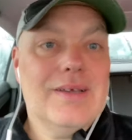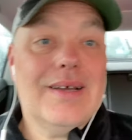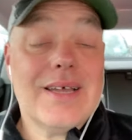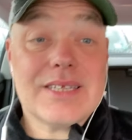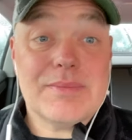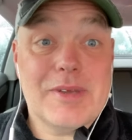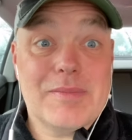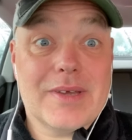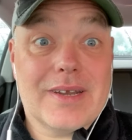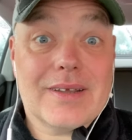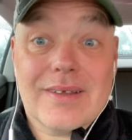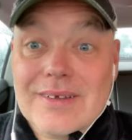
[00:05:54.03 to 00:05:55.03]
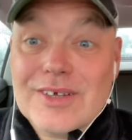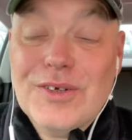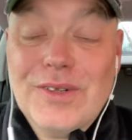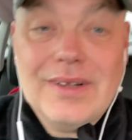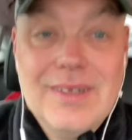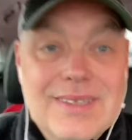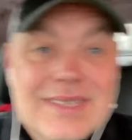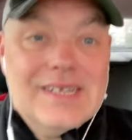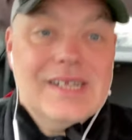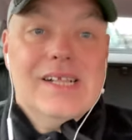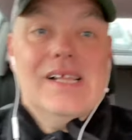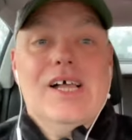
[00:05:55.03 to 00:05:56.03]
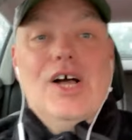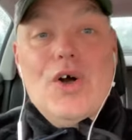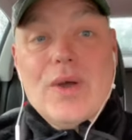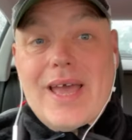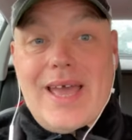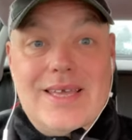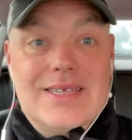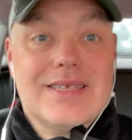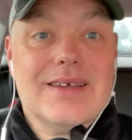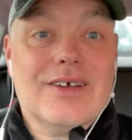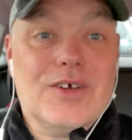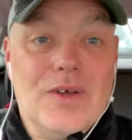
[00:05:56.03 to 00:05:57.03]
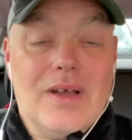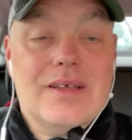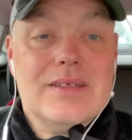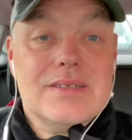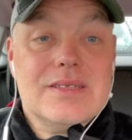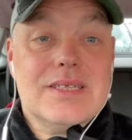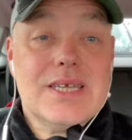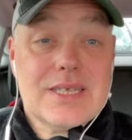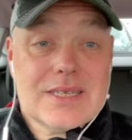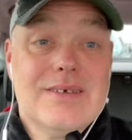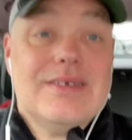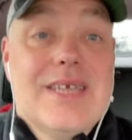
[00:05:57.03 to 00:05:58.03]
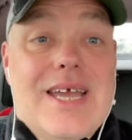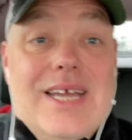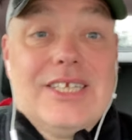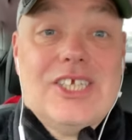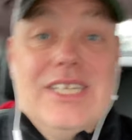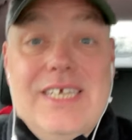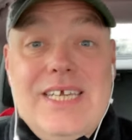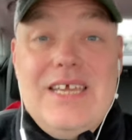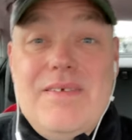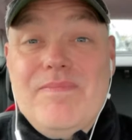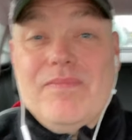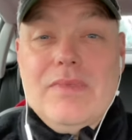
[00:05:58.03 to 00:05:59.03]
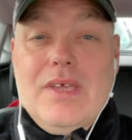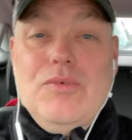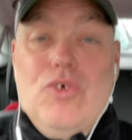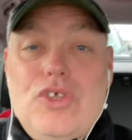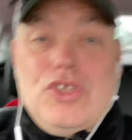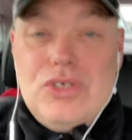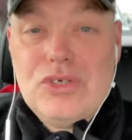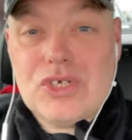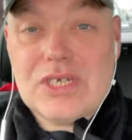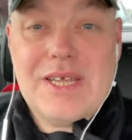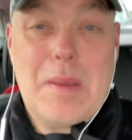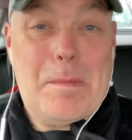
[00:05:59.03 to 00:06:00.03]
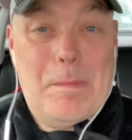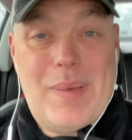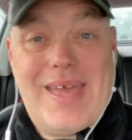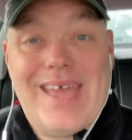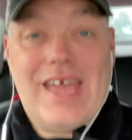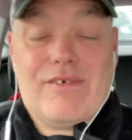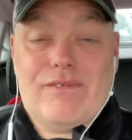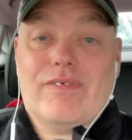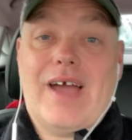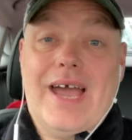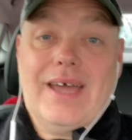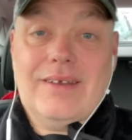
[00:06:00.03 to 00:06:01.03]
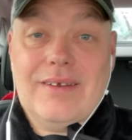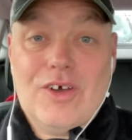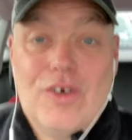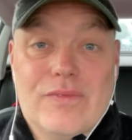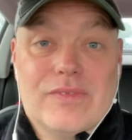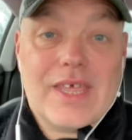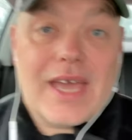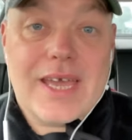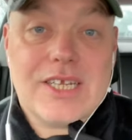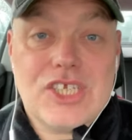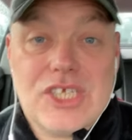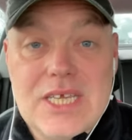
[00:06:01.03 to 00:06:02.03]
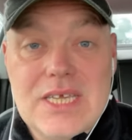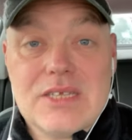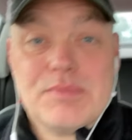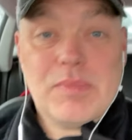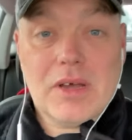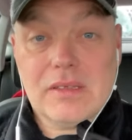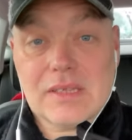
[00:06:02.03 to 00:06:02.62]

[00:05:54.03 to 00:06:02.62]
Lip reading: That's a bit better. Cool. Okay, so Tesco's actually, I'm not usually a big fan of their cheese, but